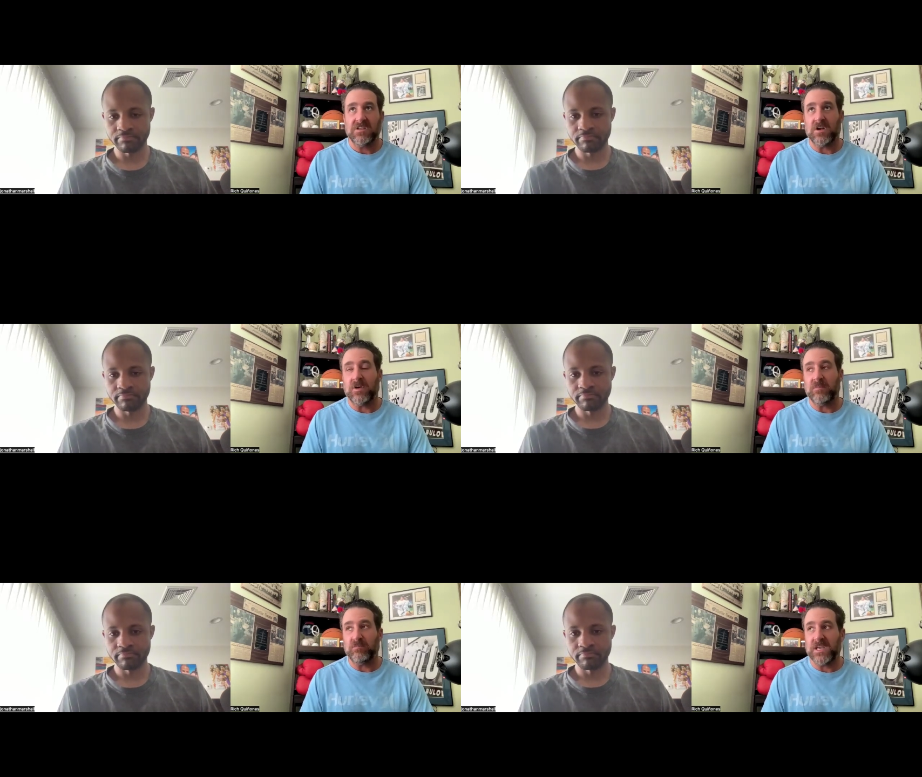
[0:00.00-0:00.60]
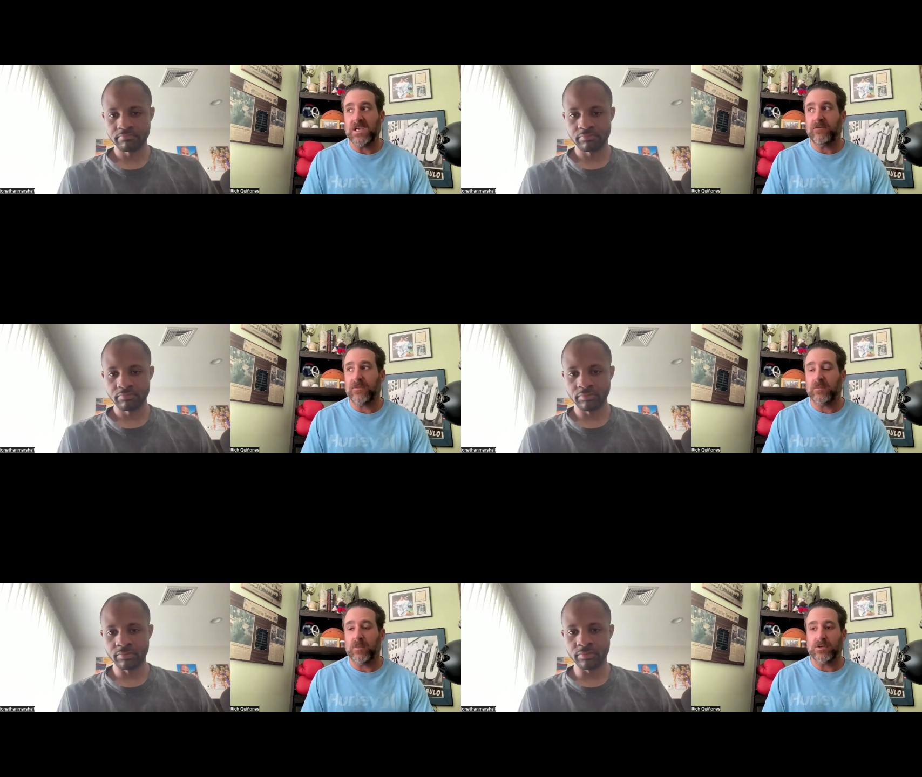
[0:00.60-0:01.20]
Speaker 1: you know, Embiid,
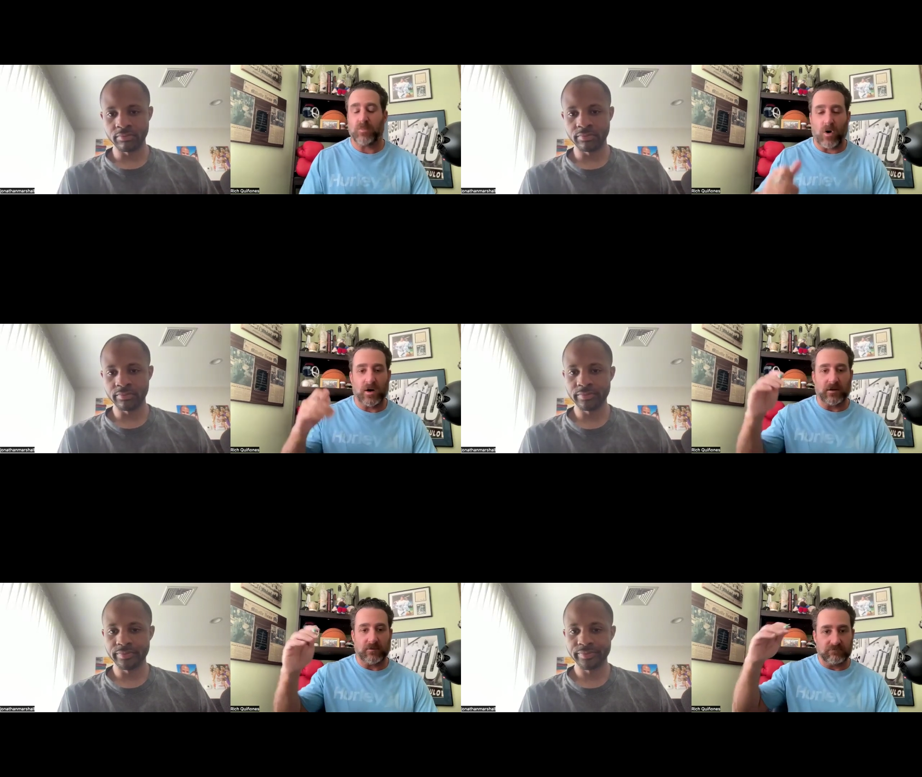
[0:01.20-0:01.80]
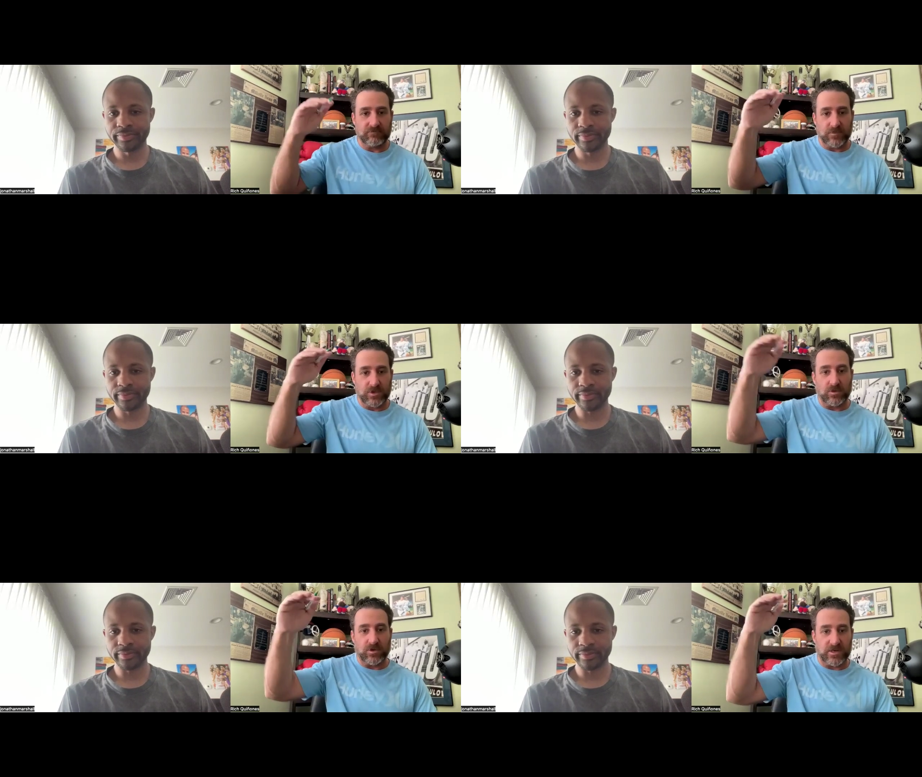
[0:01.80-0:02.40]
for the most part,
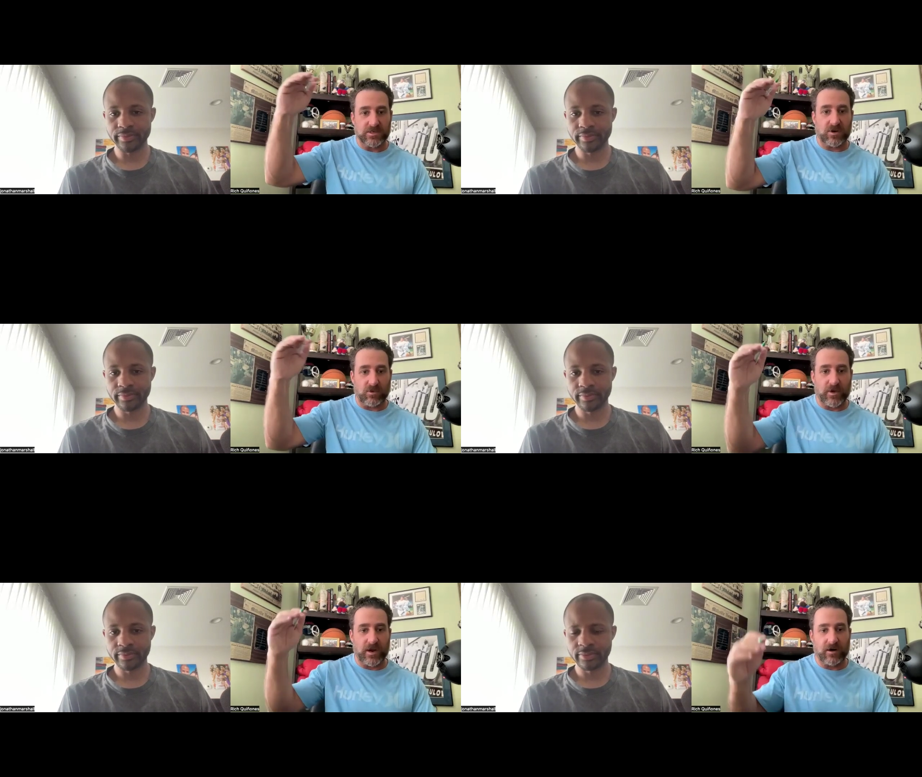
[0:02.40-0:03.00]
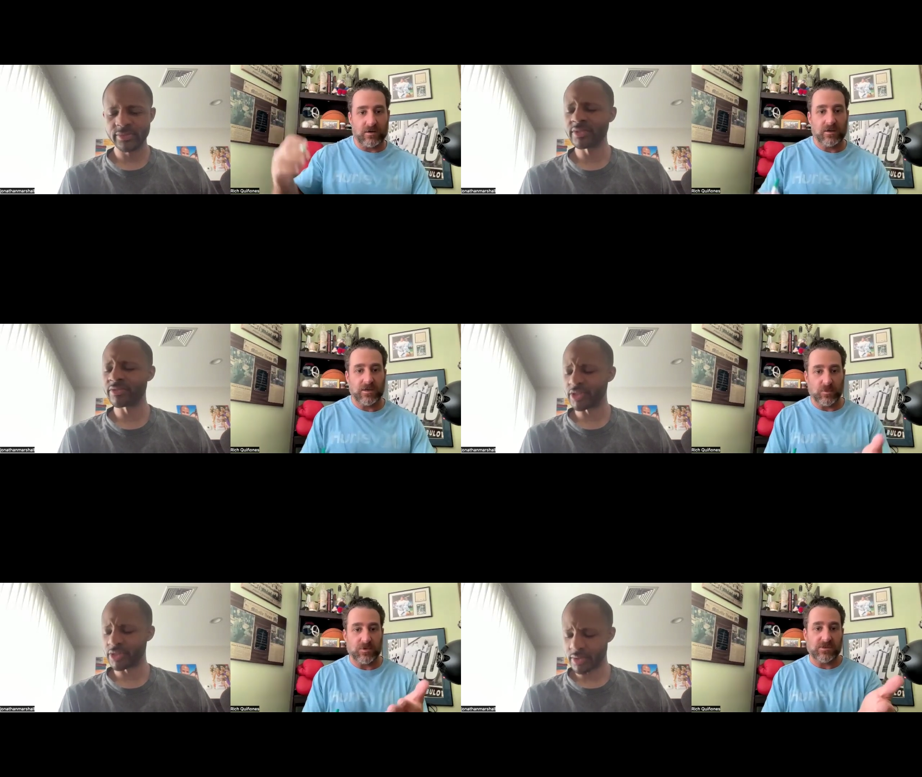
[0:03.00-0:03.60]
you look at his career,
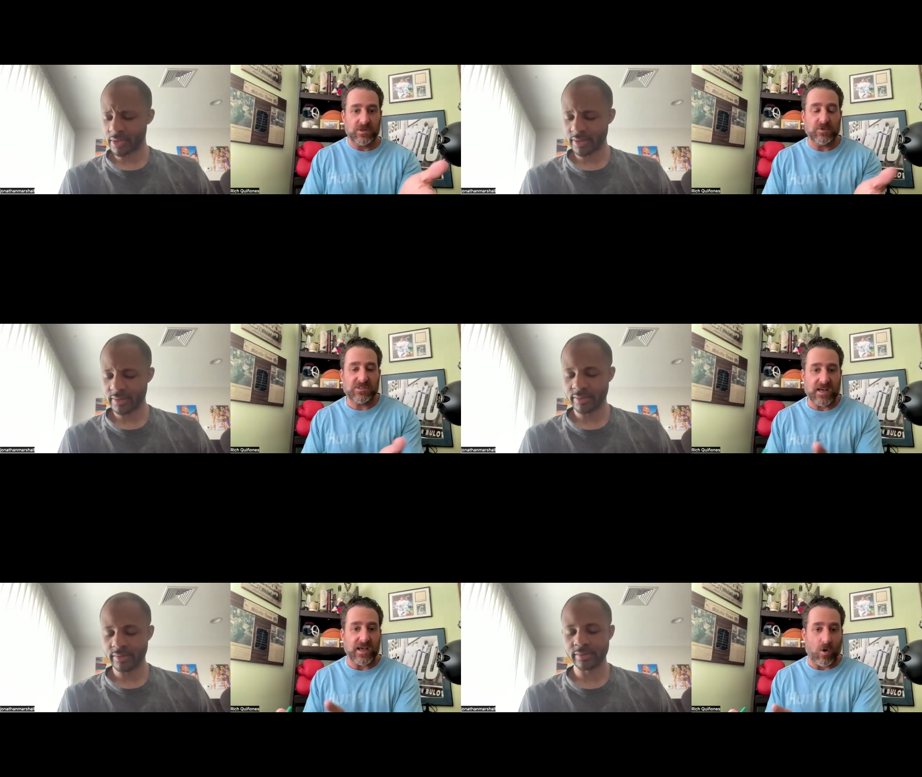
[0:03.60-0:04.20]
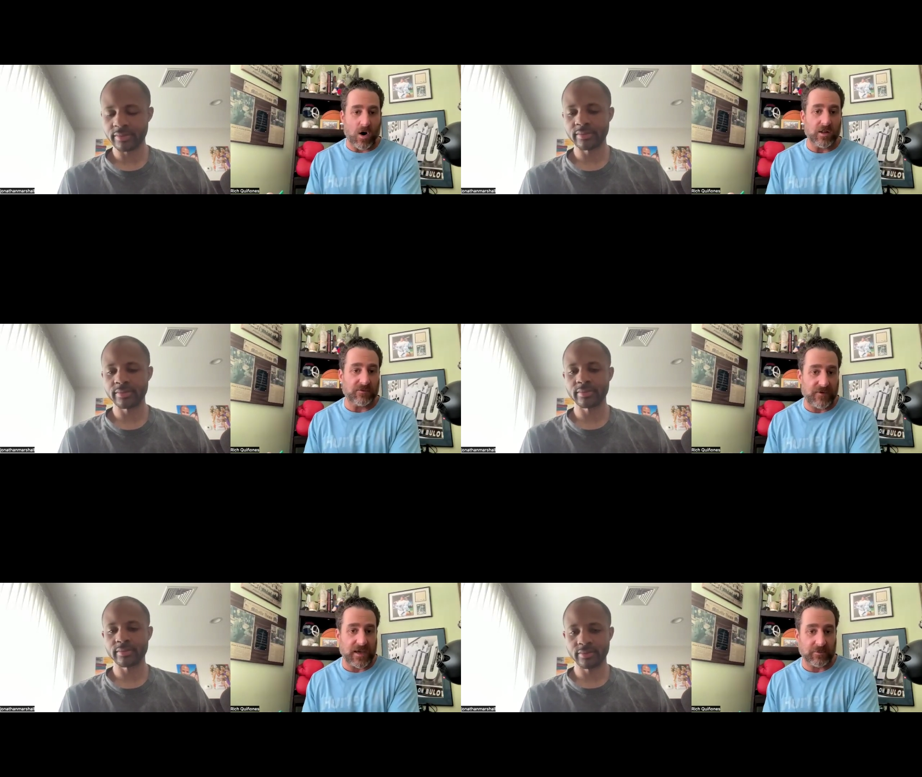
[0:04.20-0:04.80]
you would sure. you would say Hall
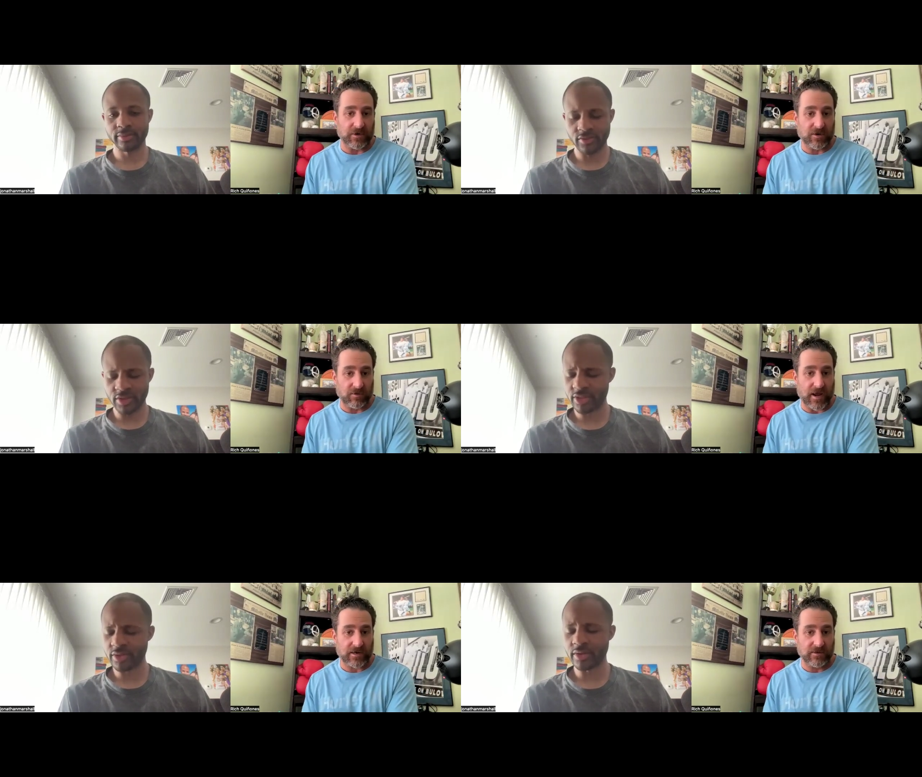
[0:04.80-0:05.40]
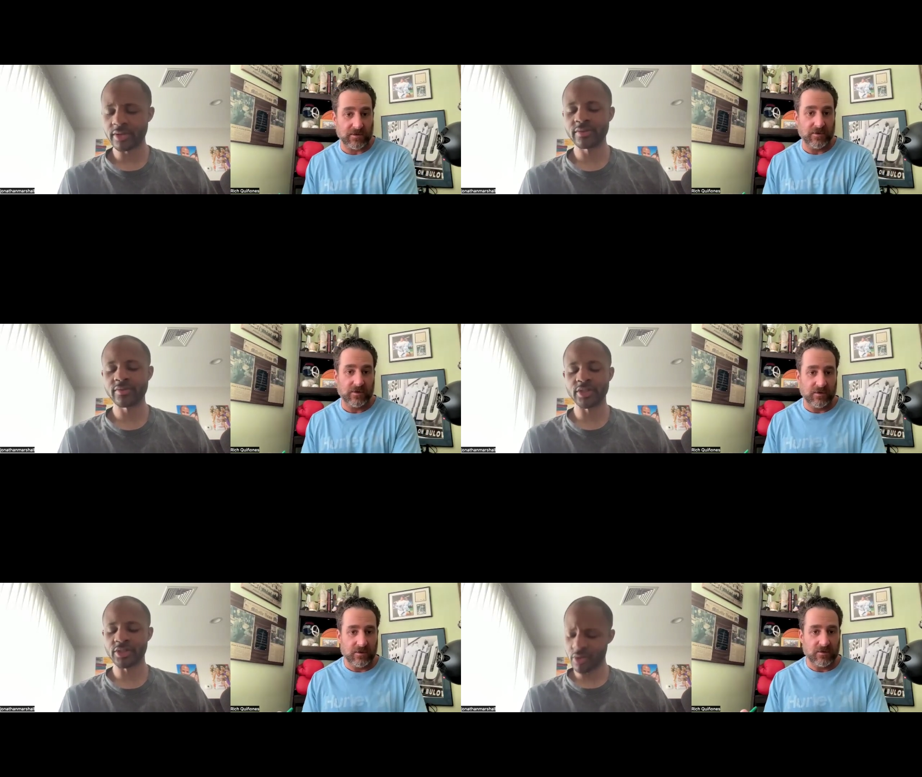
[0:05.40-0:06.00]
of Famer, correct?
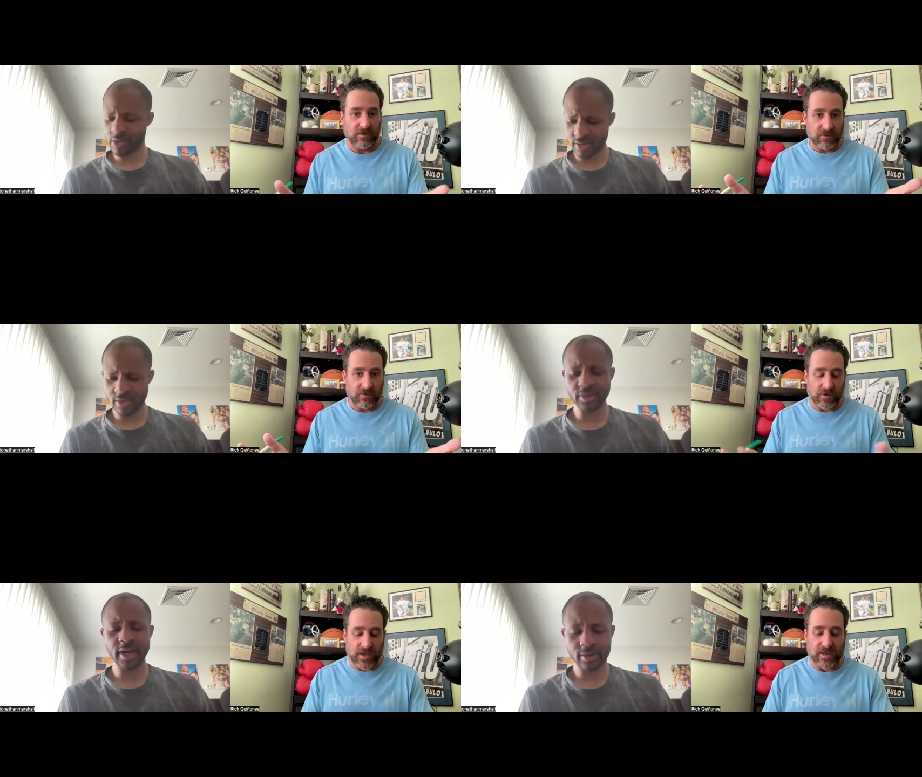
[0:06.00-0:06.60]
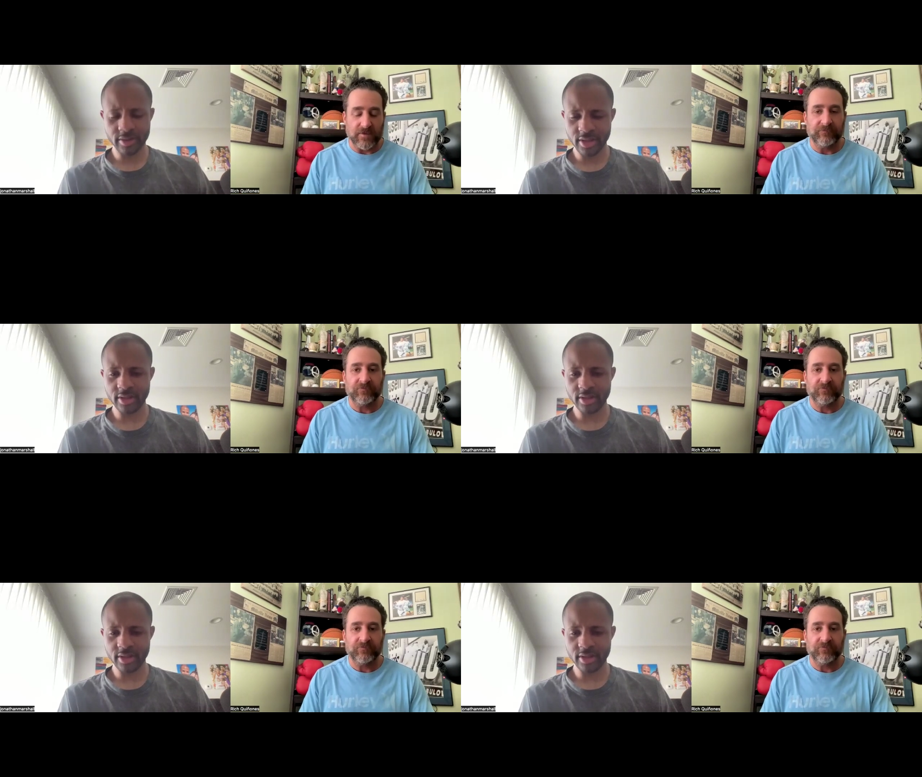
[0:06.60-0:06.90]
Speaker 2: For sure, no okay. doubt.